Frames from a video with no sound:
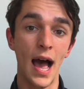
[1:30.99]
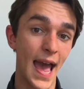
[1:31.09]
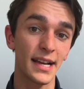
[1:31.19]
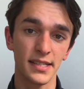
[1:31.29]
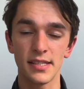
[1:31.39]

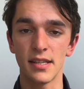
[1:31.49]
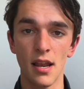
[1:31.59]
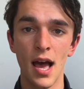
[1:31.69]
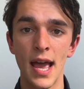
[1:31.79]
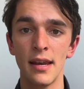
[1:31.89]
access
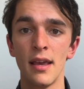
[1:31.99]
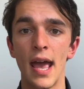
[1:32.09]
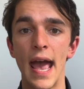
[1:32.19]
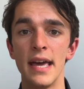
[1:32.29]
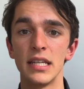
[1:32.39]
denied,
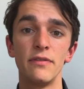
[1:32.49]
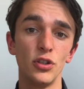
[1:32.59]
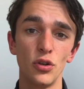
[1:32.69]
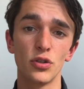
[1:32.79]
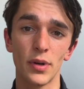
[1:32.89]
and even
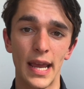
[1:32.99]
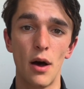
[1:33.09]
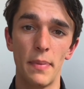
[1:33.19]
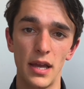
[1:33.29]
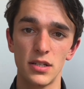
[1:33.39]
user account
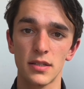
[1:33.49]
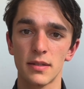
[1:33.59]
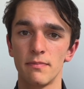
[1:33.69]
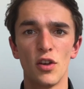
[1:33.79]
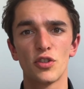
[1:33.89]
pages.
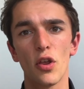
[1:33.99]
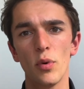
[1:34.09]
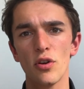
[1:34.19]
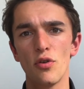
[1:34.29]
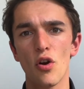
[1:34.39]
So though we
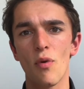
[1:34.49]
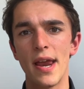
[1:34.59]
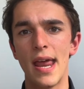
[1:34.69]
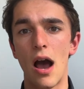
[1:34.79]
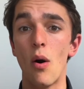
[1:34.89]
don't know right
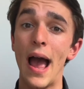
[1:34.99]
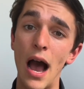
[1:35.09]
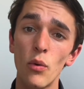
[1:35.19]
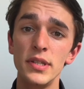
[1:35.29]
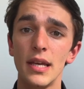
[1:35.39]
now how
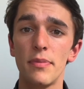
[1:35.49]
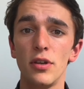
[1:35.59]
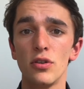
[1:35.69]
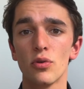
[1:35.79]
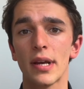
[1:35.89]
in-depth the
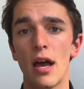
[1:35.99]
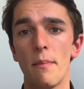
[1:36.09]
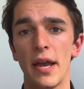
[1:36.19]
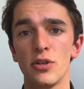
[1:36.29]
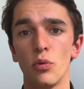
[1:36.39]
user account
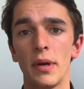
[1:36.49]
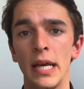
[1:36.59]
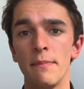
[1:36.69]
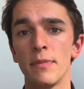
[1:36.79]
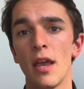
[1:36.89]
page will be,
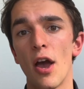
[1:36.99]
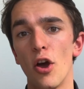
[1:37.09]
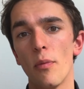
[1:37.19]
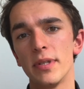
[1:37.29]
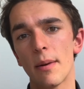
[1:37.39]
it
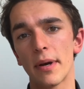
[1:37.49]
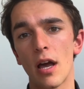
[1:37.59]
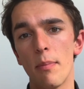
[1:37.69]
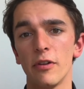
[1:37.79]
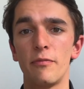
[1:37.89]
opens up a
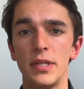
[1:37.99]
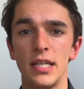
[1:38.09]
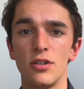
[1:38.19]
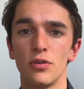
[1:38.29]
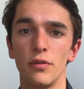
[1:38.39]
couple of
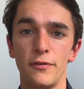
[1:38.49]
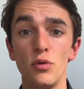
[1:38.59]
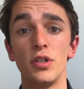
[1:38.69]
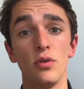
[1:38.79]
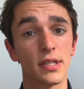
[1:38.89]
potential
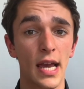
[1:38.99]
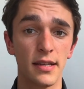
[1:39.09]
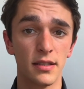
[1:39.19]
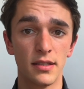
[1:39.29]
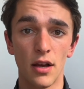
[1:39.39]
future use
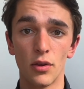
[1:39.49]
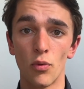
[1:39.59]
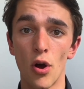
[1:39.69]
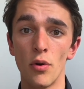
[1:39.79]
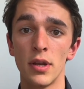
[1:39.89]
cases down the
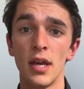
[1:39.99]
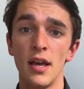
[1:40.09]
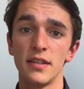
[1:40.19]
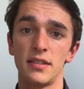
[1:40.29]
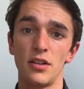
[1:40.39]
road,
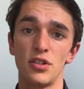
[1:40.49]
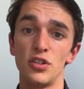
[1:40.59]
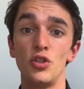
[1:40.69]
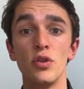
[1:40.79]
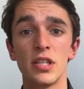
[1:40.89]
such as
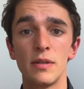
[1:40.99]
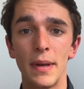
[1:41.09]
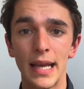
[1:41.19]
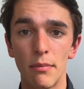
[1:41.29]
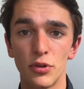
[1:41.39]
users being
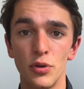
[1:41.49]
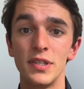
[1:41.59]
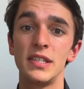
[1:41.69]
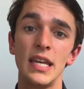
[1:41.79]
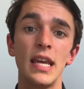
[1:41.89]
able to
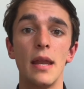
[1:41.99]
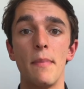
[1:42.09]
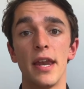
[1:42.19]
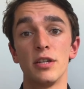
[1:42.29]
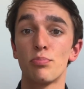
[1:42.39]
see and
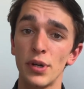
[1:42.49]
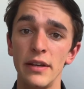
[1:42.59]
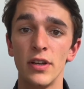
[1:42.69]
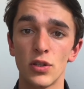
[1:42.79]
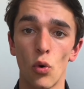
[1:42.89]
manage
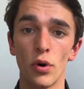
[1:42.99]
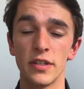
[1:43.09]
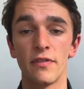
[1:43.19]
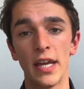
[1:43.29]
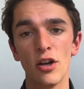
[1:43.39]
previous orders for
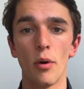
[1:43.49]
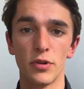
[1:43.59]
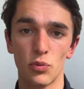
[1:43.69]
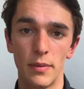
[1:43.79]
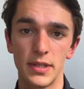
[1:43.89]
e-commerce
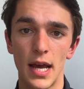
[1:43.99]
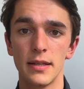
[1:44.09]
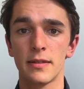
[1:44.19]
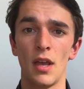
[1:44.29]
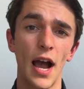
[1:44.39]

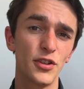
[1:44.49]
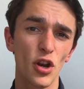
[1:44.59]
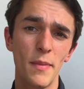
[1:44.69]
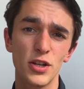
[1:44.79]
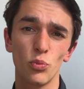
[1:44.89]
websites. I don't
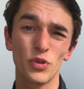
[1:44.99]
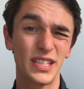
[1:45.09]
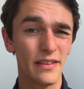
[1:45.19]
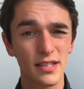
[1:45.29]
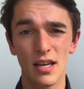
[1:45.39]
imagine we'll see
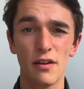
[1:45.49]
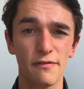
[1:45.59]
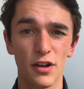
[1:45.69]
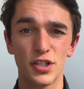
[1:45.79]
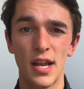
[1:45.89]
this kind of
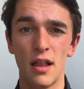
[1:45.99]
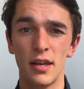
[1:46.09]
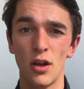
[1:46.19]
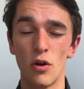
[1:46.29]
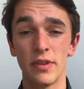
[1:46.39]
functionality
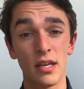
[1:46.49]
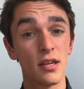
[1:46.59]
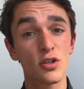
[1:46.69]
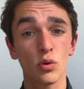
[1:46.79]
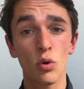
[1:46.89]
on the
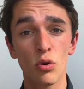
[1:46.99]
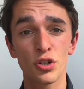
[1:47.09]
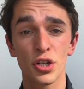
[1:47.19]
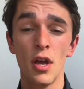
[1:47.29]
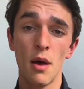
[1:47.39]
initial launch,
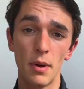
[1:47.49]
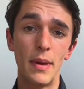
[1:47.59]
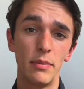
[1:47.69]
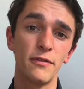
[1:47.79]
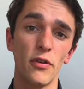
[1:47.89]
but
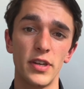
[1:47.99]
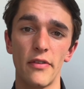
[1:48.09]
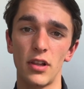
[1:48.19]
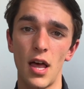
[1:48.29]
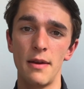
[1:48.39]
maybe further down the
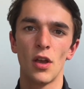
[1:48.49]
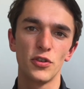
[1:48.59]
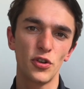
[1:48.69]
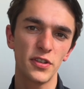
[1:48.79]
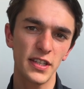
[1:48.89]
line. So
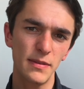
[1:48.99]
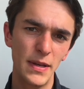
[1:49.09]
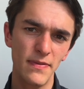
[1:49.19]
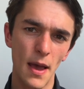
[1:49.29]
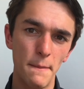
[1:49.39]
does this mean
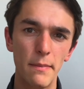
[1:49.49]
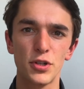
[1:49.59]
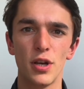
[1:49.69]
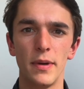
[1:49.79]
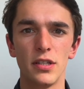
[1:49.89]
that
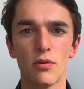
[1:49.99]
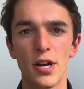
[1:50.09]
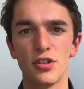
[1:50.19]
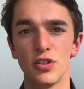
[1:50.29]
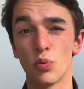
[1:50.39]
membership
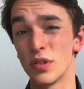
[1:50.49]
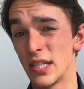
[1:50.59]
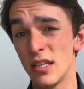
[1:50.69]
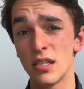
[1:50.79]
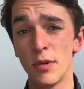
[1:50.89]
integrations will
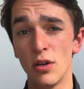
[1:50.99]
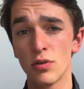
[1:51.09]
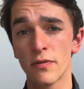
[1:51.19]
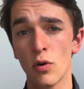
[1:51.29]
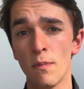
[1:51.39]
cease to be
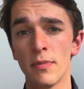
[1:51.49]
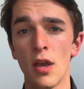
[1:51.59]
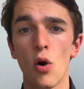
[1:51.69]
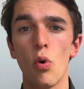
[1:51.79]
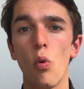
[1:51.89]
useful?
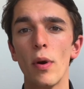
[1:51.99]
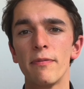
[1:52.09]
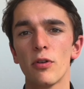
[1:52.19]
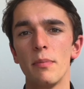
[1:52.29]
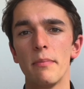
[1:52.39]
Well,
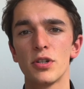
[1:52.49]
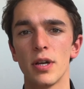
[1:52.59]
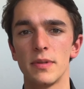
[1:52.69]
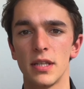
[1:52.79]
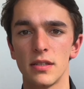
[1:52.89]
Webflow membership
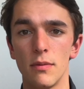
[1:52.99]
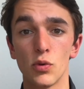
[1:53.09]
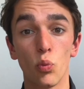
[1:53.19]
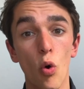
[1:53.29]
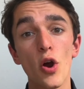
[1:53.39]
systems
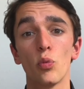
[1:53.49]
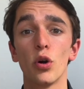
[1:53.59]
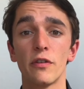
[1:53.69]
won't work